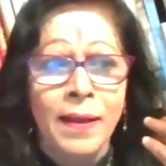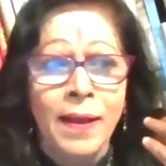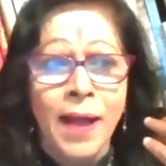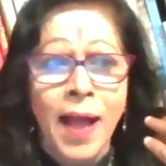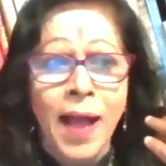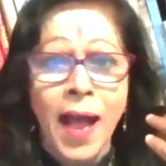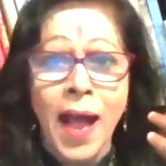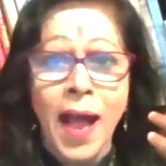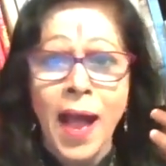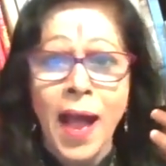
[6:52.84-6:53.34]

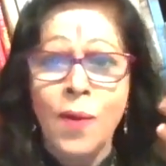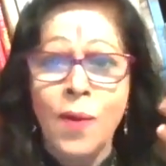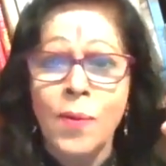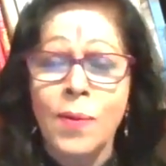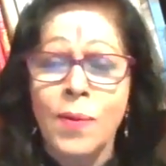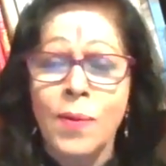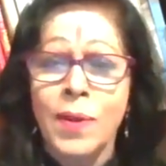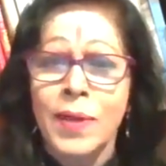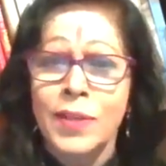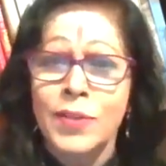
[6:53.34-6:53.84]

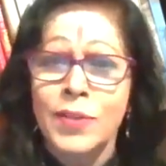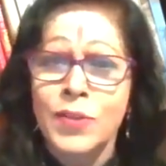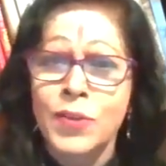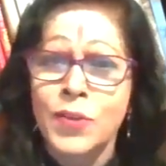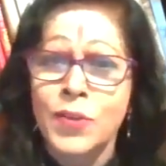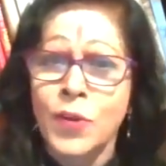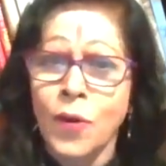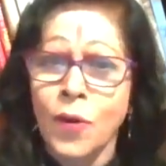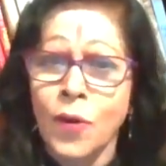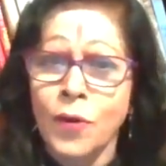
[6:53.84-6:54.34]
how
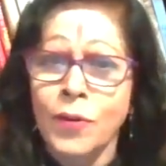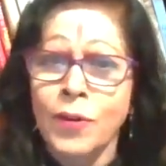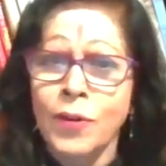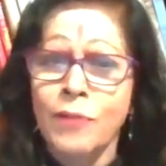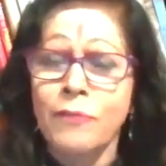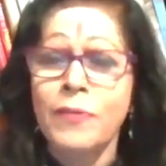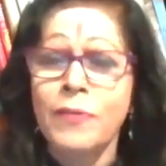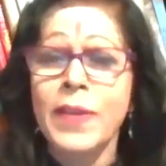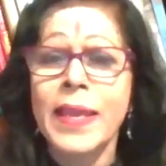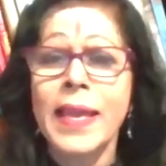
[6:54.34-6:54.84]

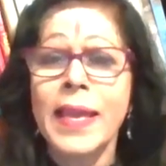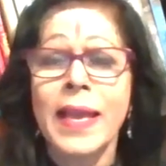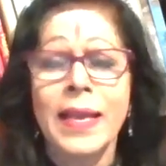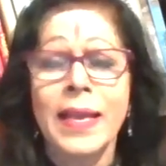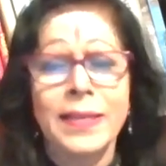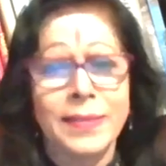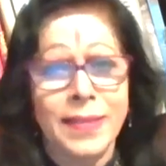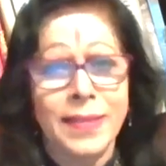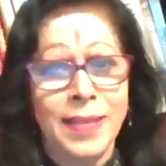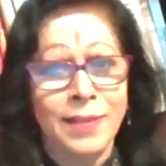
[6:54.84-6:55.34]
geography
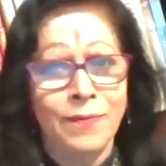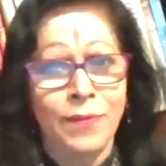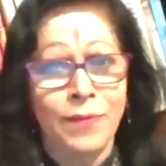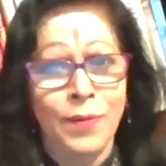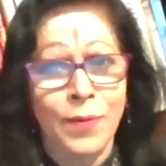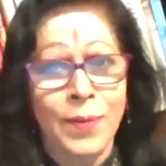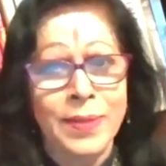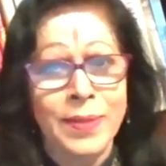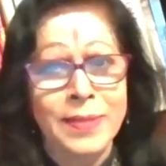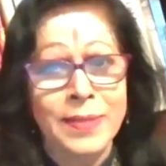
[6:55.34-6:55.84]
has
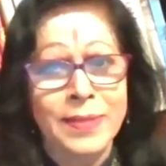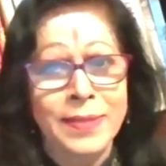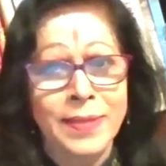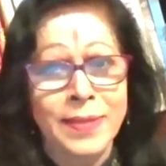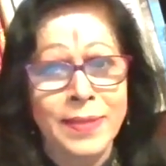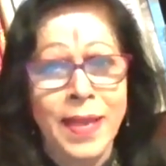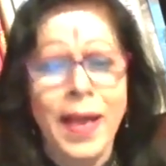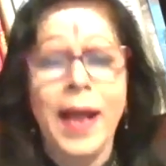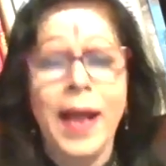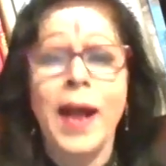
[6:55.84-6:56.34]
influenced,
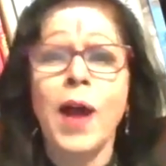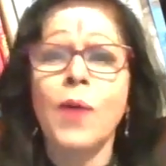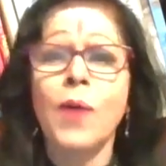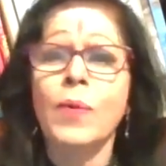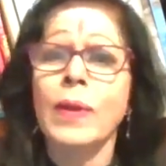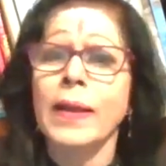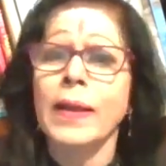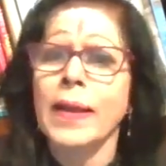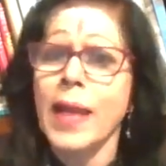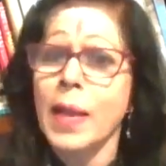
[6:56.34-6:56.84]

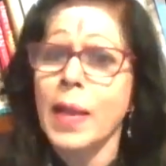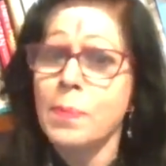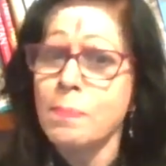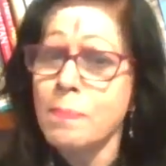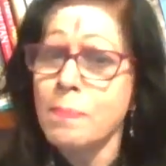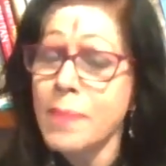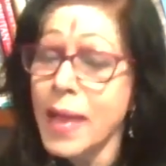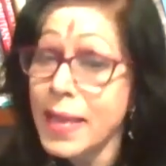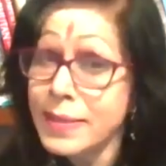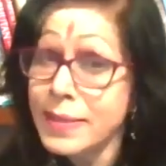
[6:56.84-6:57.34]
how
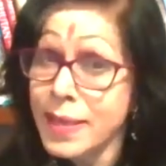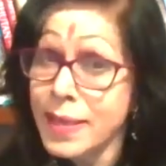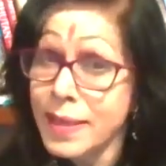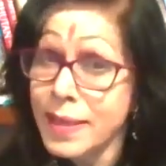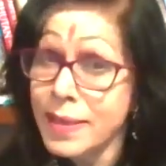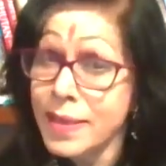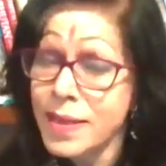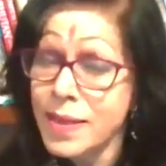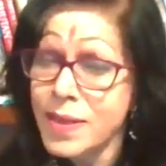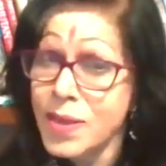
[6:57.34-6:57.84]
climatic
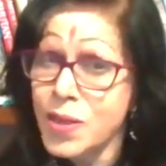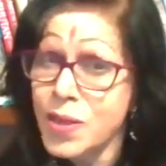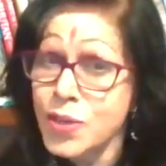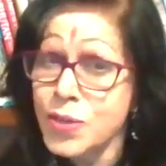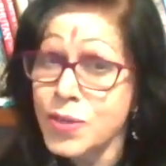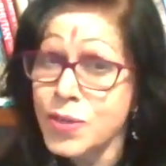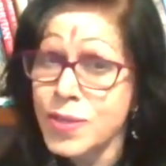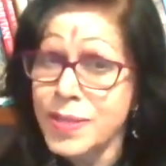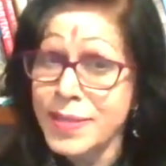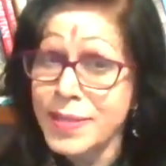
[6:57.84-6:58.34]

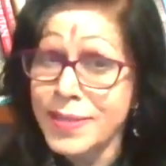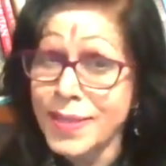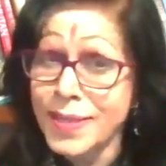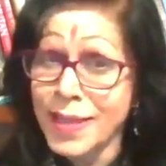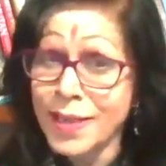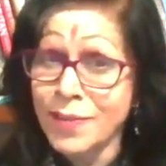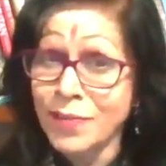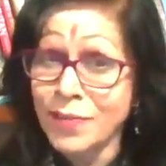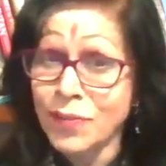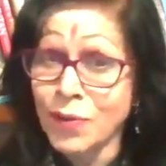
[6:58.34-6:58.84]
conditions
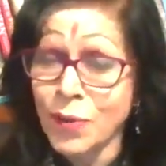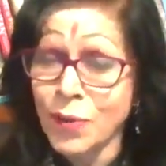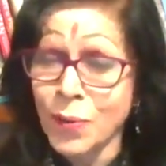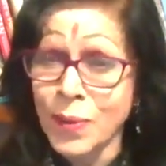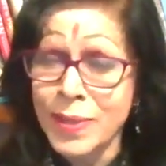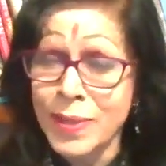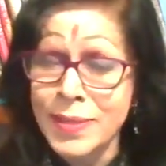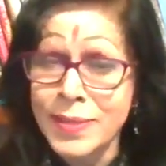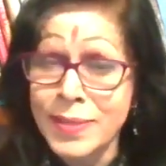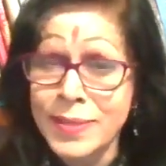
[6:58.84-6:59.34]

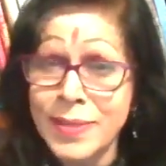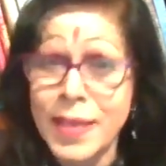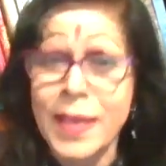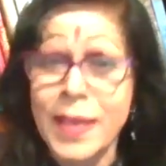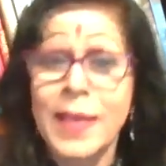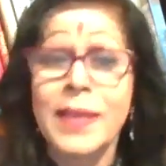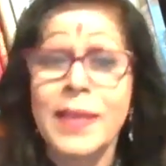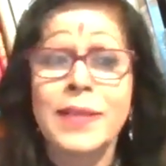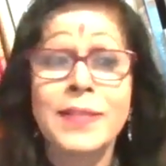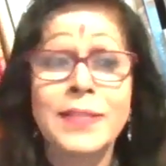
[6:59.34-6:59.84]
influence
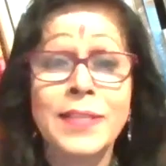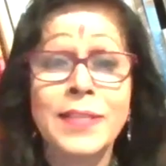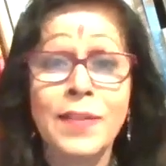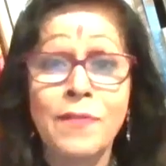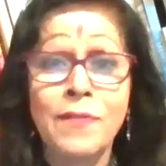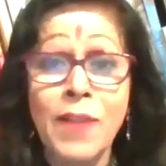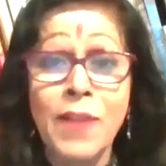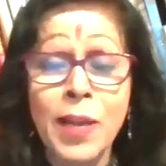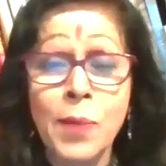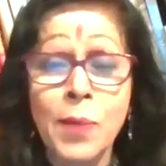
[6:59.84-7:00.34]

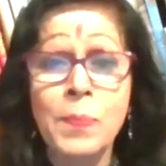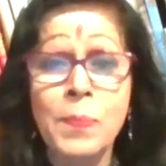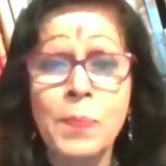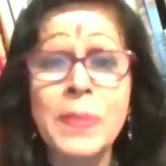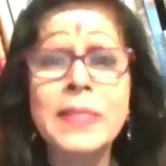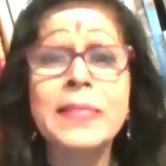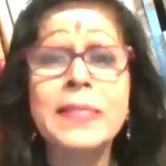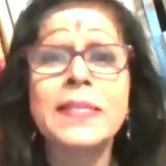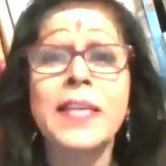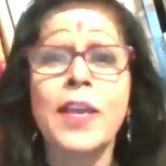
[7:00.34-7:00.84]

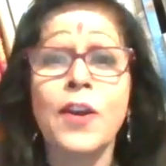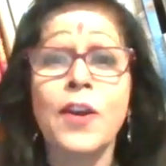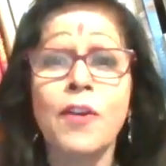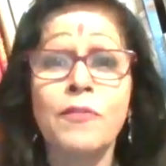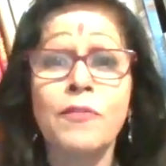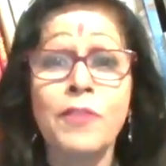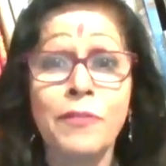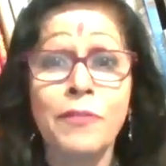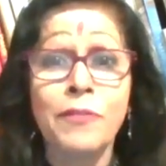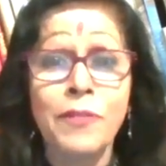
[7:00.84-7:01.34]
development, say,
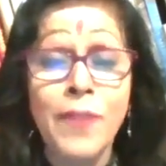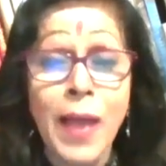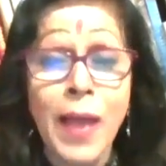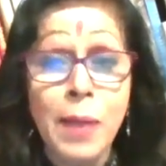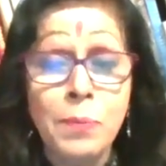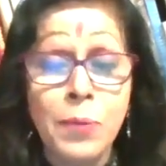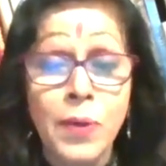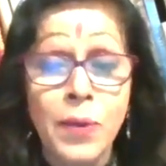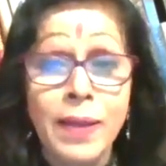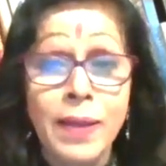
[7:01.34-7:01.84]
of a
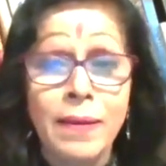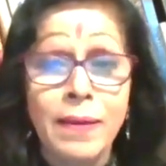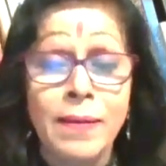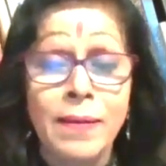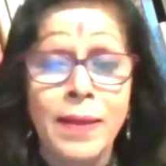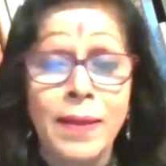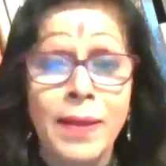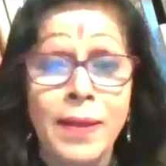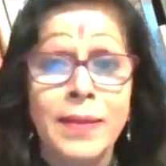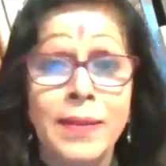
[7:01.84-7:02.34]
fabric,
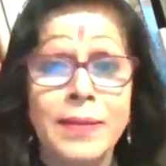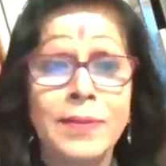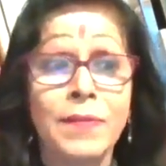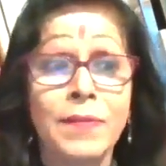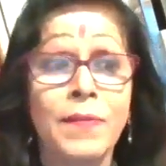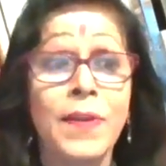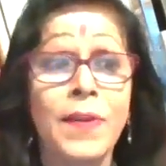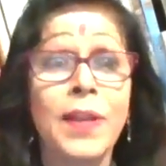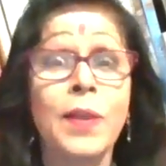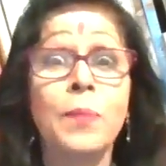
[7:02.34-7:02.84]

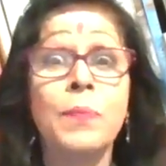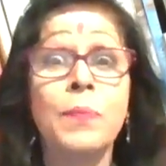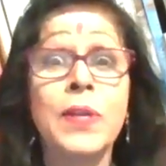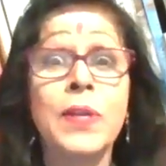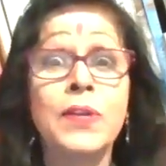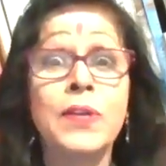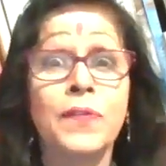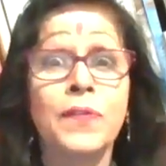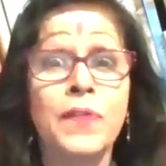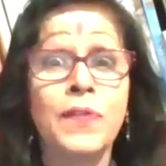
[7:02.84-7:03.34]

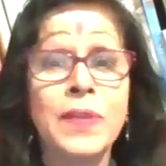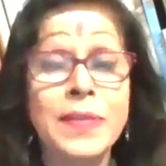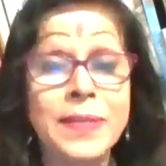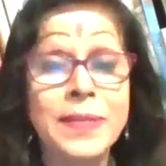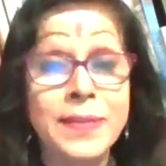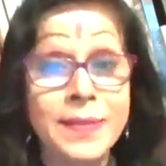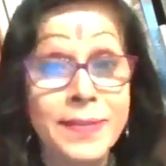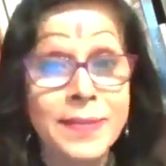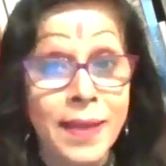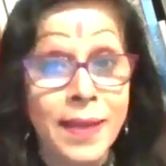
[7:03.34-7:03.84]
development of a
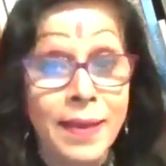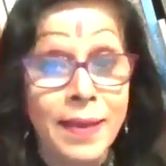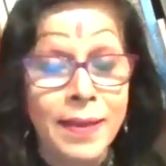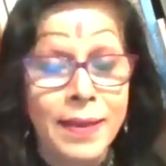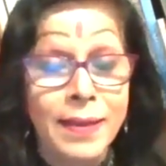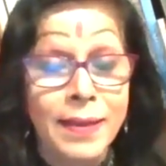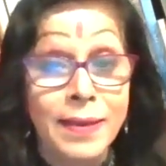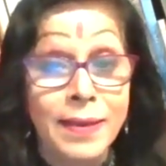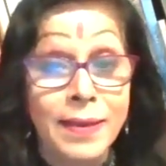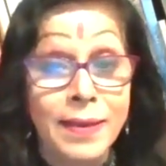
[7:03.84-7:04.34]

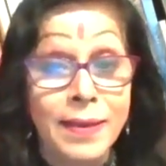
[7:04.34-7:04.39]
design,